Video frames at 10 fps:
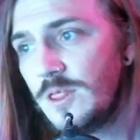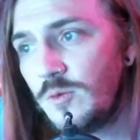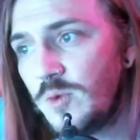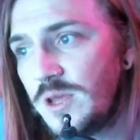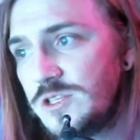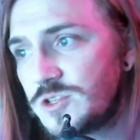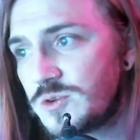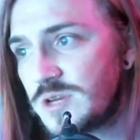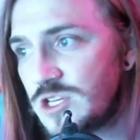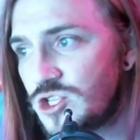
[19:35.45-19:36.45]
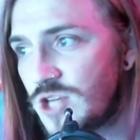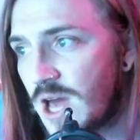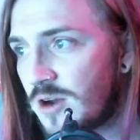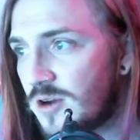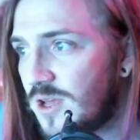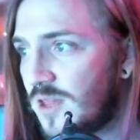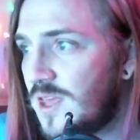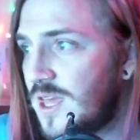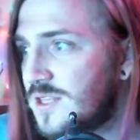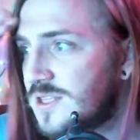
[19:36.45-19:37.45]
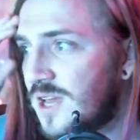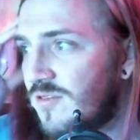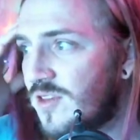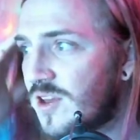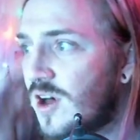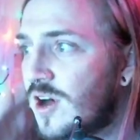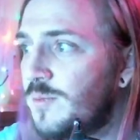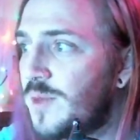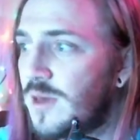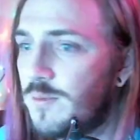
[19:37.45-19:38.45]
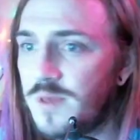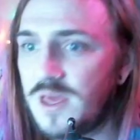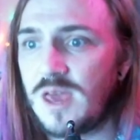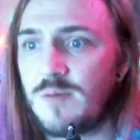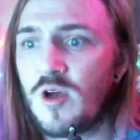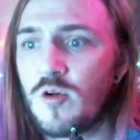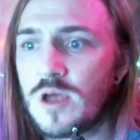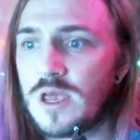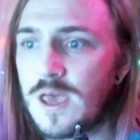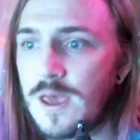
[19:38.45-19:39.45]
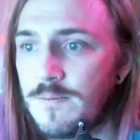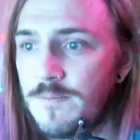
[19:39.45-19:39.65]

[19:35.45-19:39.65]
The windscreen shattered and the inside of the cockpit became a hurricane.